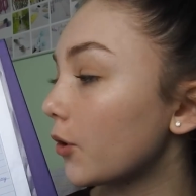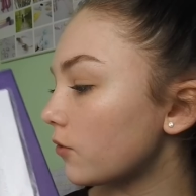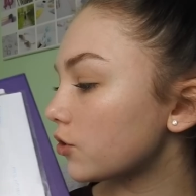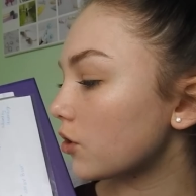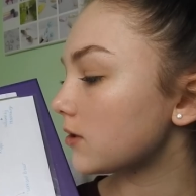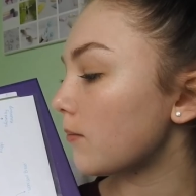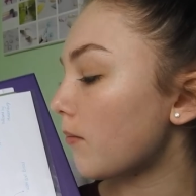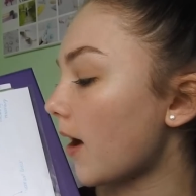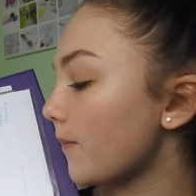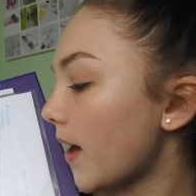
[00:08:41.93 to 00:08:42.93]
but I've also got
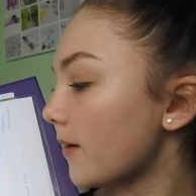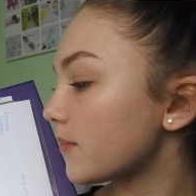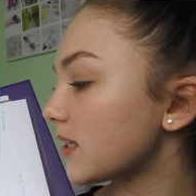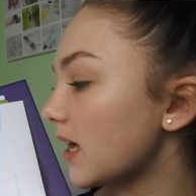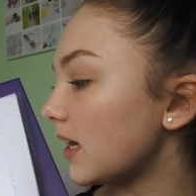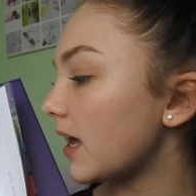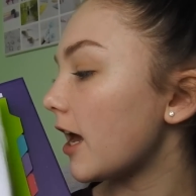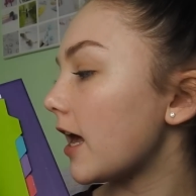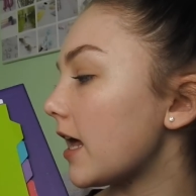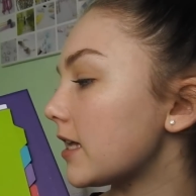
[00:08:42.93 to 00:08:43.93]
some mind maps in
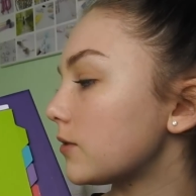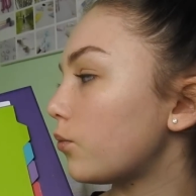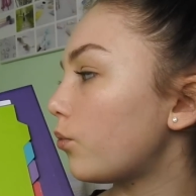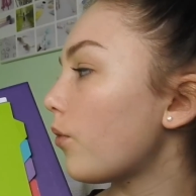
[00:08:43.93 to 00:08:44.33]
here as